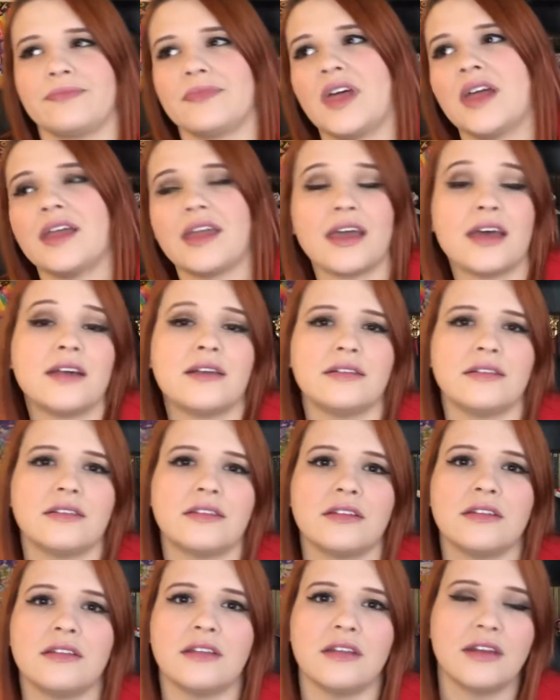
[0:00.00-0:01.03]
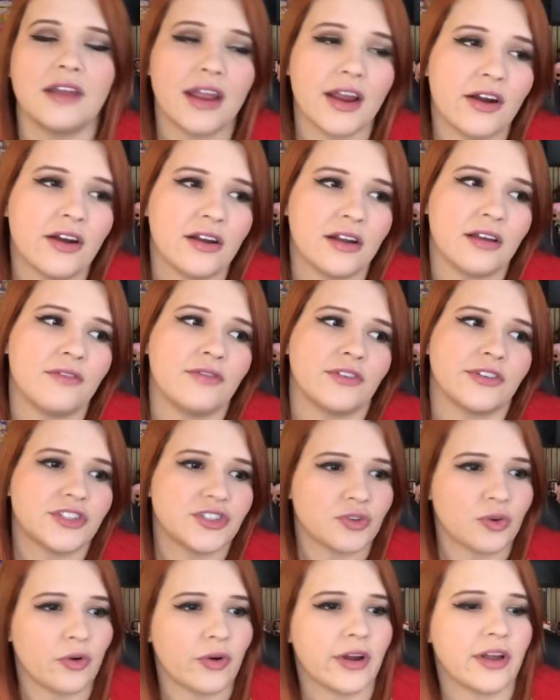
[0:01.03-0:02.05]
again, the narrative, the
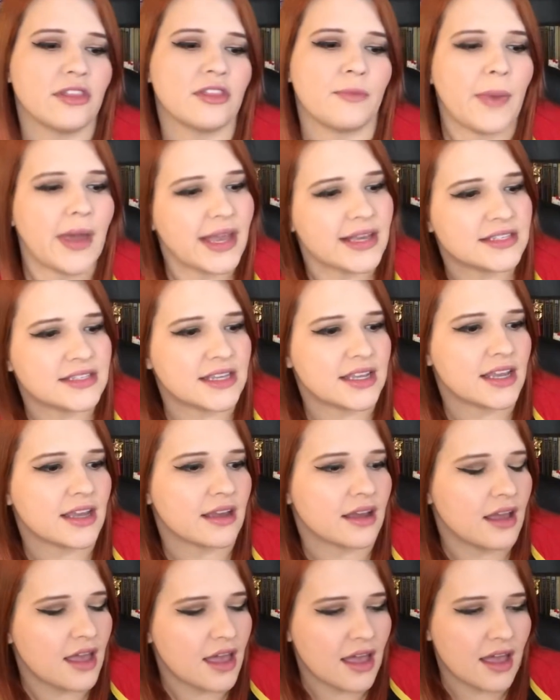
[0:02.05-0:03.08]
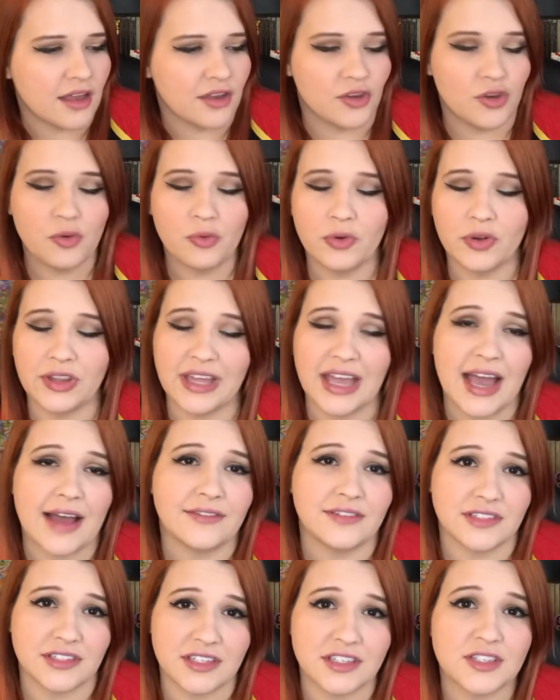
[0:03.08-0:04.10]
story, the pacing, you really
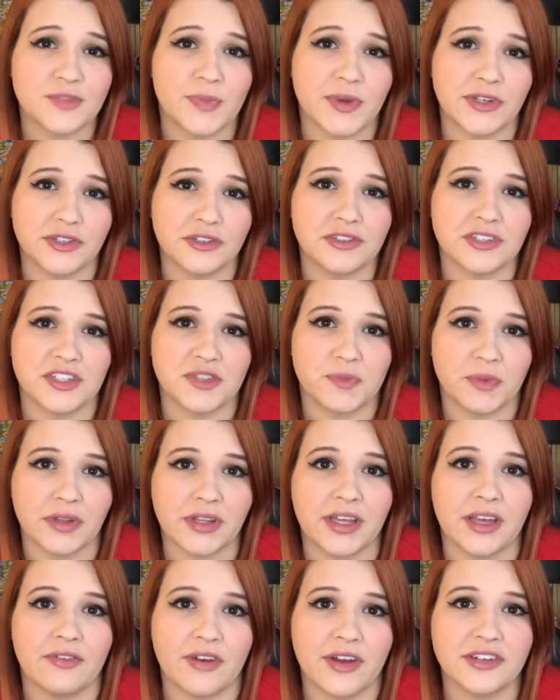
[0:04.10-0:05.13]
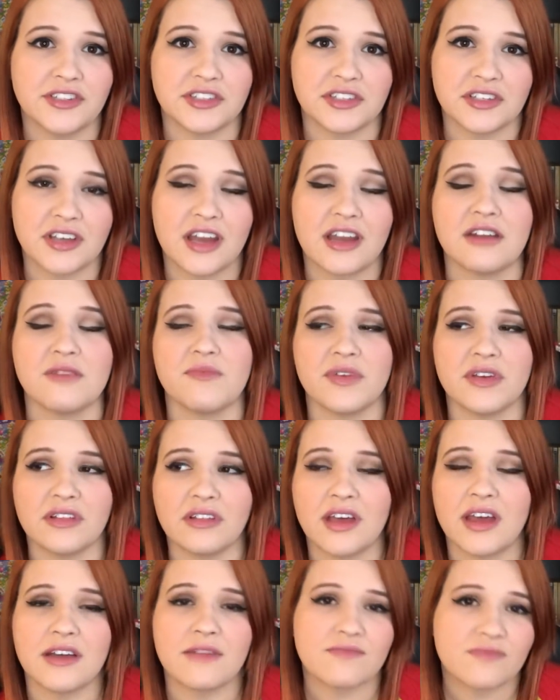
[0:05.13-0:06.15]
have to suspend your disbelief and just kind of be
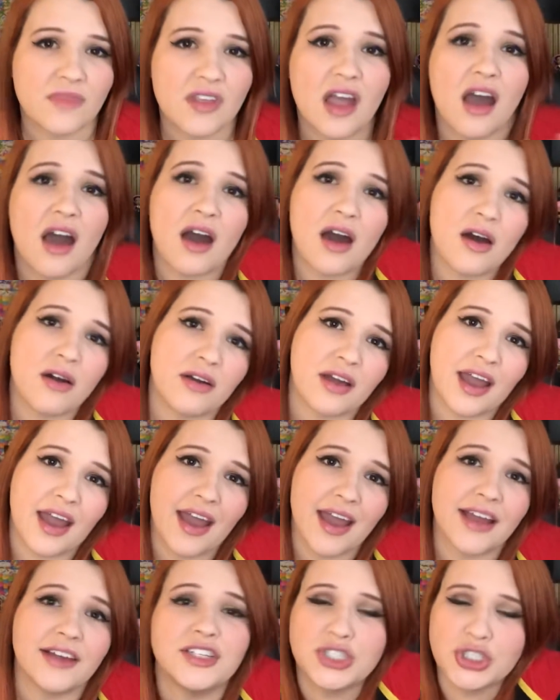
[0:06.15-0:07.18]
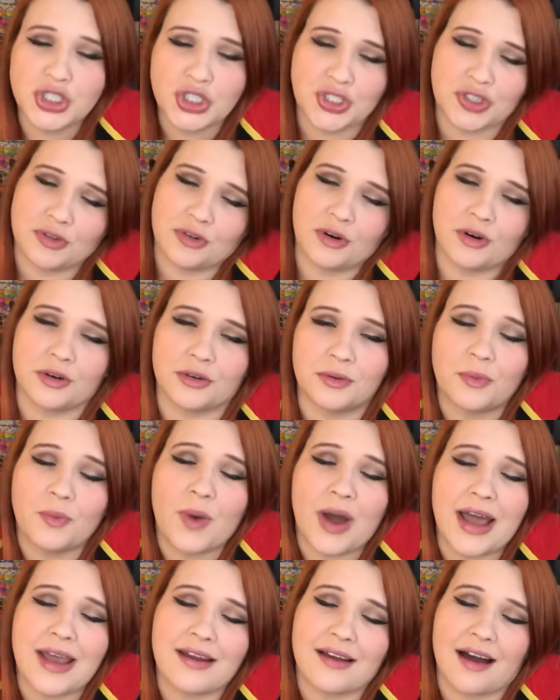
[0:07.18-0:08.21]
like, okay, sure,
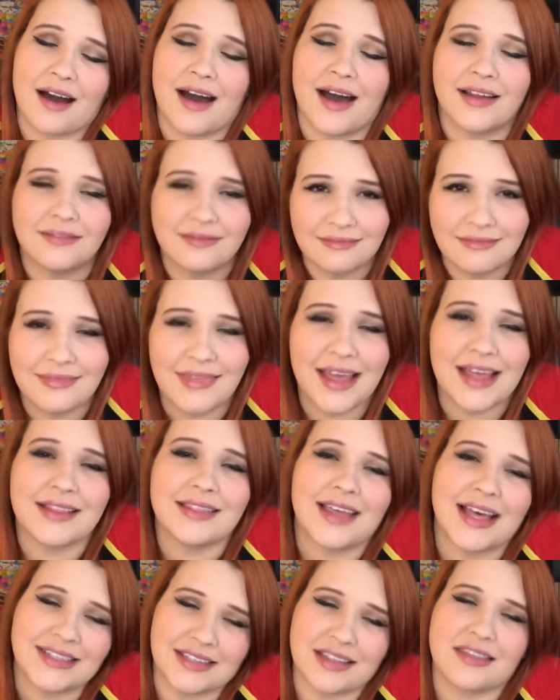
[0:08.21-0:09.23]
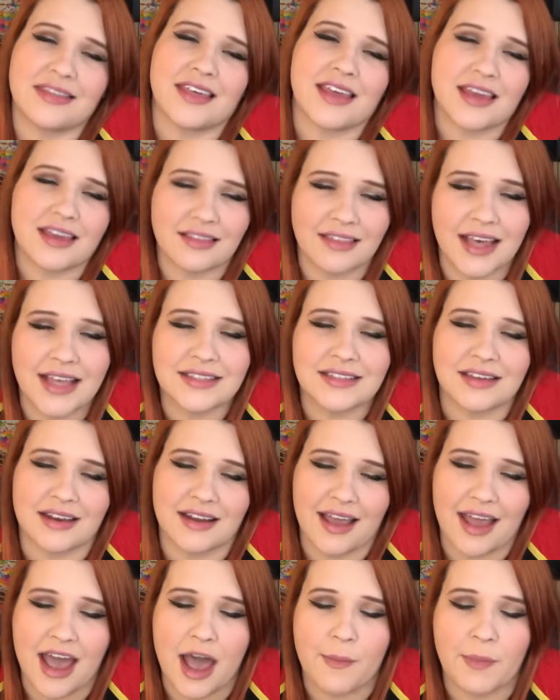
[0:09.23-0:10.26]
why not? That's a thing, that's
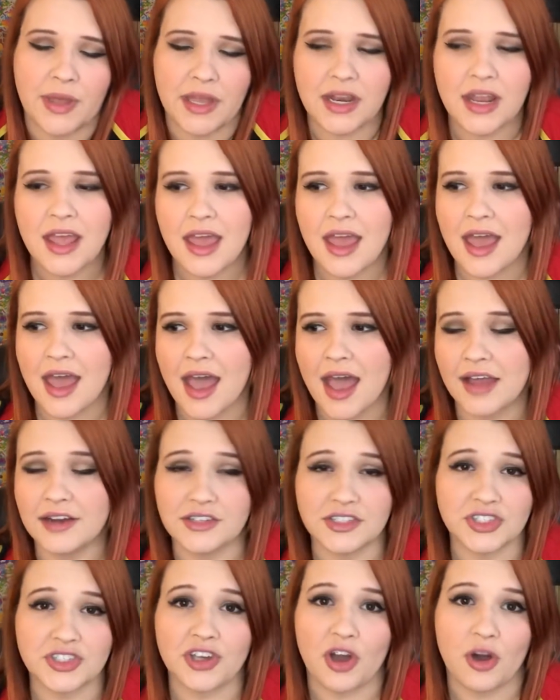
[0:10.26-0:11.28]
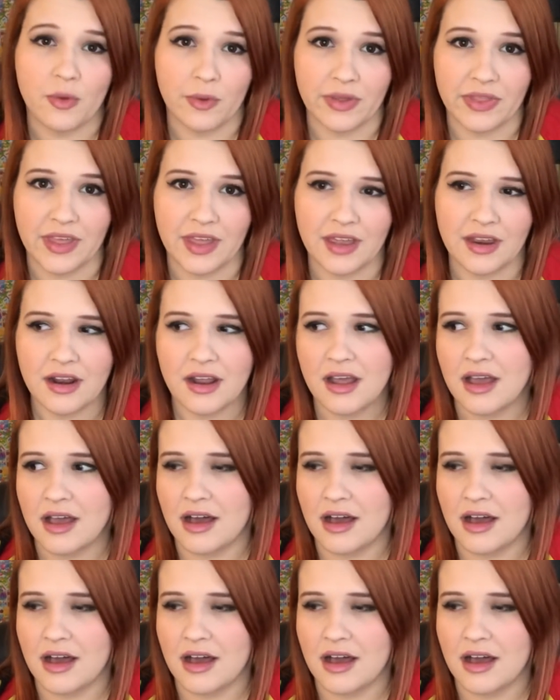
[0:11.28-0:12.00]
gonna happen, and just go with it.